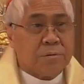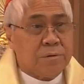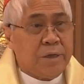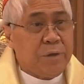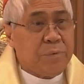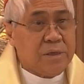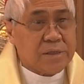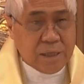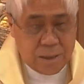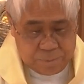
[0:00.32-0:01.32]
Today we
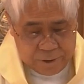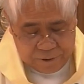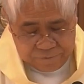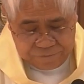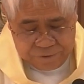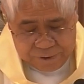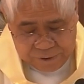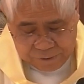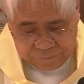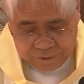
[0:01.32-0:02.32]
celebrate the
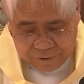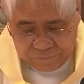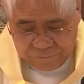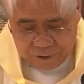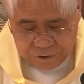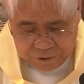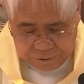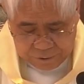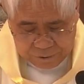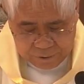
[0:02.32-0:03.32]
feast of the
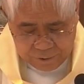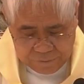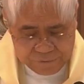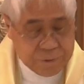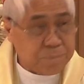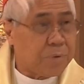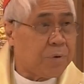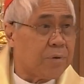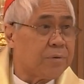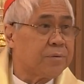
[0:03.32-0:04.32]
conversion of St.
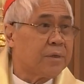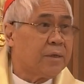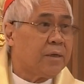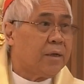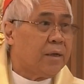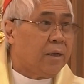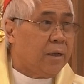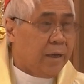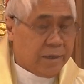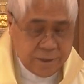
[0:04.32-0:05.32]
Paul.
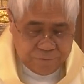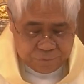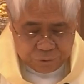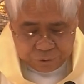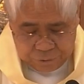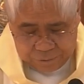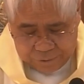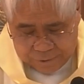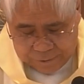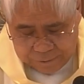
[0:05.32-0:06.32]
And therefore,
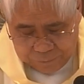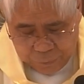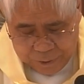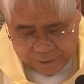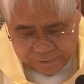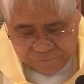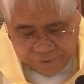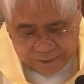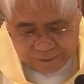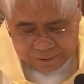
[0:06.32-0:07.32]
we are
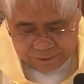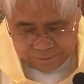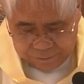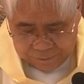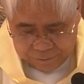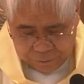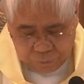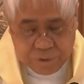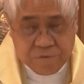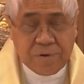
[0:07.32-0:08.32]
invited to
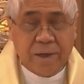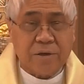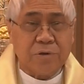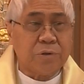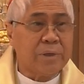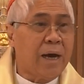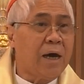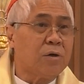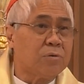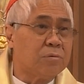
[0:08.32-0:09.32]
reflect on
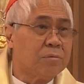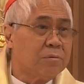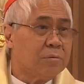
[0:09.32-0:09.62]
how